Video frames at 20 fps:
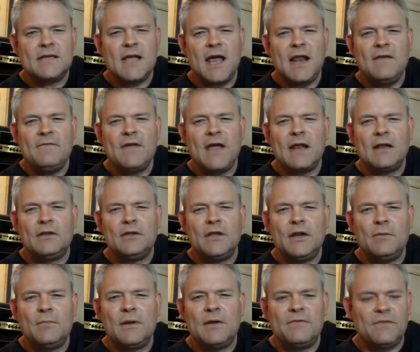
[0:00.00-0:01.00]
kind of got a
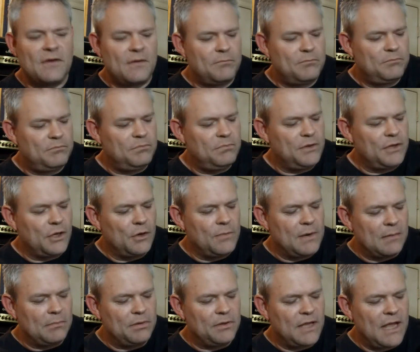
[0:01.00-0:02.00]
little bit of a little
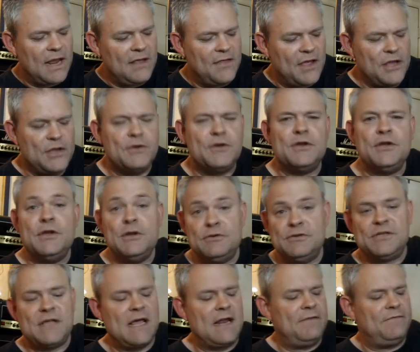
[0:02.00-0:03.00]
bit of play that you could
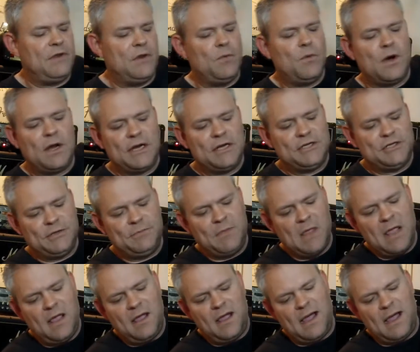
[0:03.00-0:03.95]
use that if you wanted to.